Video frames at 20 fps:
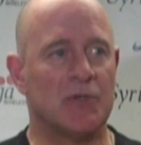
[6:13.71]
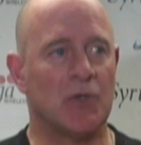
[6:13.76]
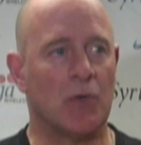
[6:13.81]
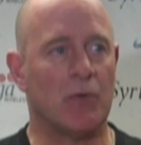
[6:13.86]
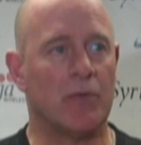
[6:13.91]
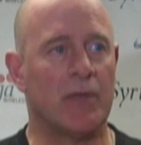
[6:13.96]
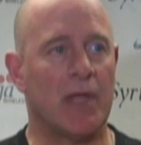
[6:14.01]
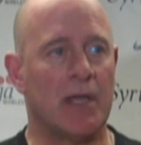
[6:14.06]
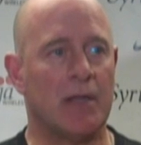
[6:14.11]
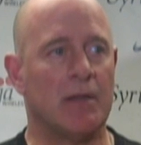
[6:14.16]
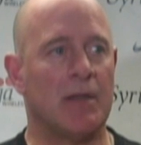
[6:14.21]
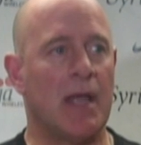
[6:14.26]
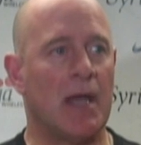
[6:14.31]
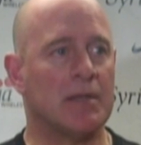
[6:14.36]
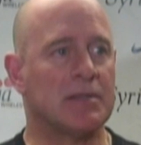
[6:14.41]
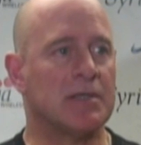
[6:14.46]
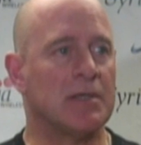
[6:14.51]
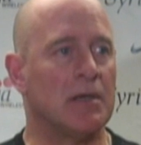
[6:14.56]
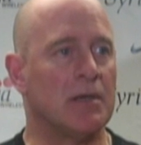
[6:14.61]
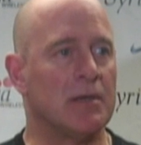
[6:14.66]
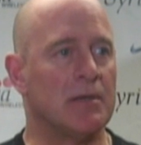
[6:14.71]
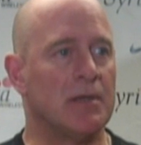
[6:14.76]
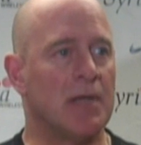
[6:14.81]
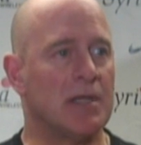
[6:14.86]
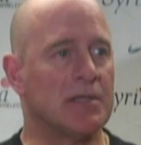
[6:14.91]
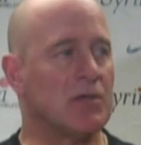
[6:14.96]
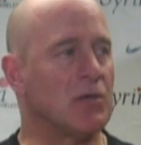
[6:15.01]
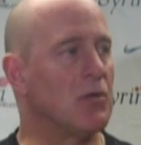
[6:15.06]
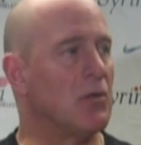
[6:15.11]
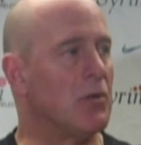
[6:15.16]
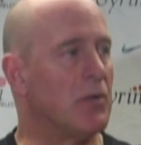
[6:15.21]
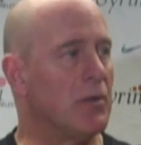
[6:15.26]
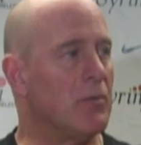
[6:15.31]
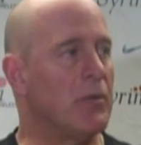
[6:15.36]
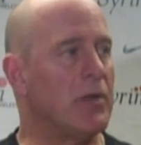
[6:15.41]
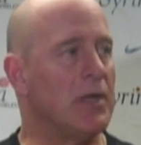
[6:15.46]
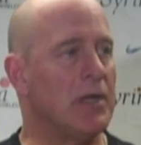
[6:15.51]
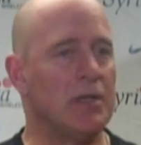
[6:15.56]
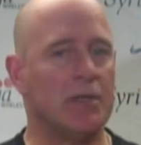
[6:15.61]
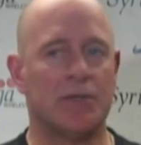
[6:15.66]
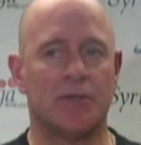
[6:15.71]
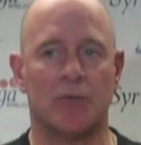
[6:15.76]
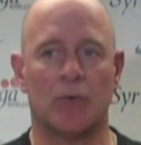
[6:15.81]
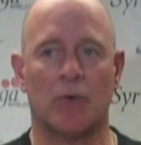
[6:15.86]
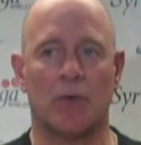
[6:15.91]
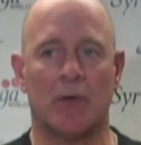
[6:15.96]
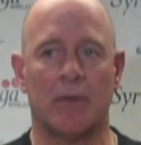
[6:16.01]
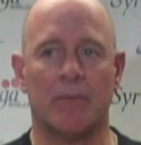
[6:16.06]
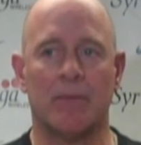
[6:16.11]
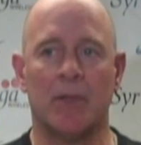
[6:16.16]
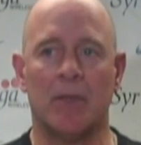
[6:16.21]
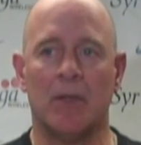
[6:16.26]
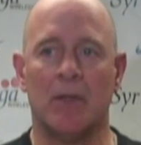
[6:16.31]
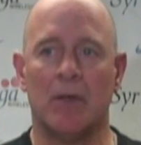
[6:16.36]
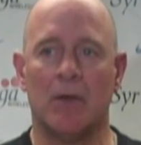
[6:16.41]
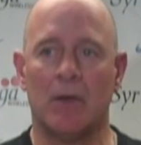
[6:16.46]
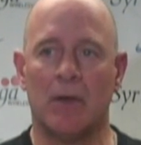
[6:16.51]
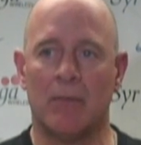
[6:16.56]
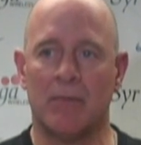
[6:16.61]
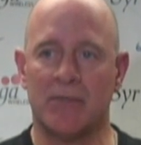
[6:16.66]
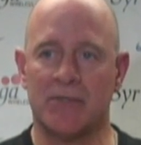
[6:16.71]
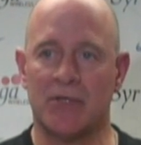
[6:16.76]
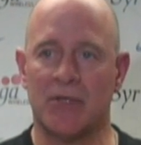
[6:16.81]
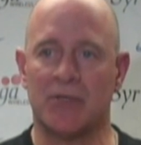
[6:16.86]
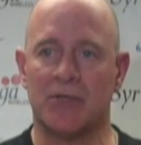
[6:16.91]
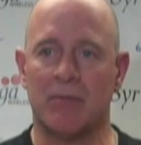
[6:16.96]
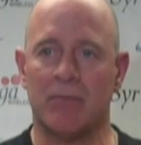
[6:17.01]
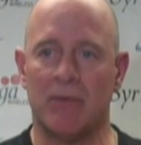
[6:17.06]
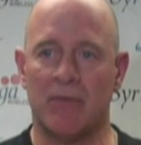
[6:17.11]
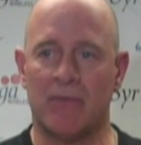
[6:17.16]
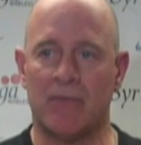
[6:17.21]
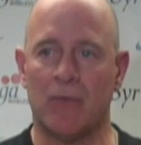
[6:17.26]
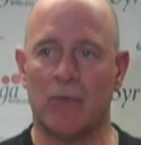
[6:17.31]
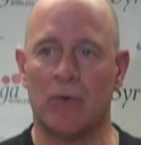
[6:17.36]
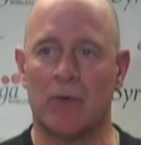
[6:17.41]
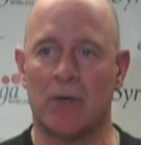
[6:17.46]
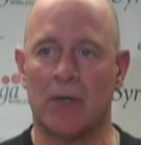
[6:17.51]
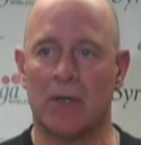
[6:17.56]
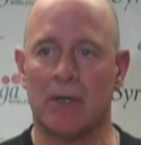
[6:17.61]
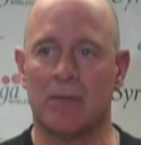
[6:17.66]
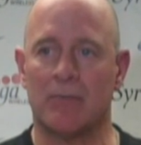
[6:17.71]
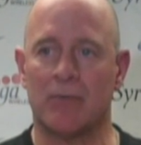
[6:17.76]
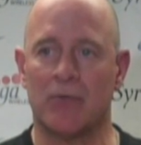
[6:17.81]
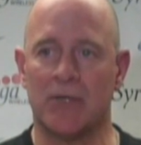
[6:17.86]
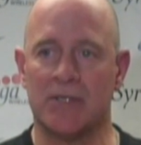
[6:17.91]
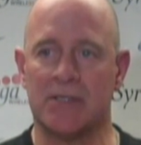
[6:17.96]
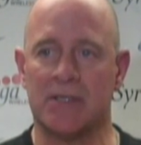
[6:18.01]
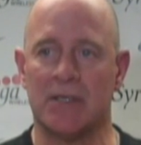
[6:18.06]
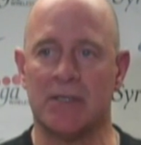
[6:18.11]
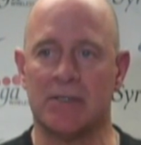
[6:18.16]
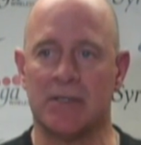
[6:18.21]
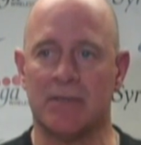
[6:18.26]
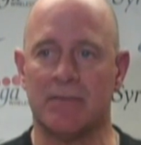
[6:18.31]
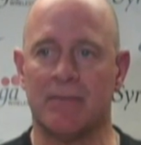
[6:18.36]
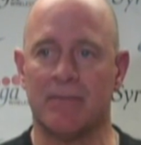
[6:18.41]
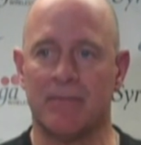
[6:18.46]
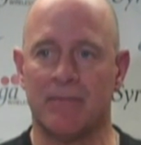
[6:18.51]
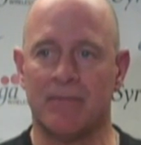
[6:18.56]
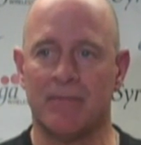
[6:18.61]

so that's a goal that we need to shore up the position before preseason.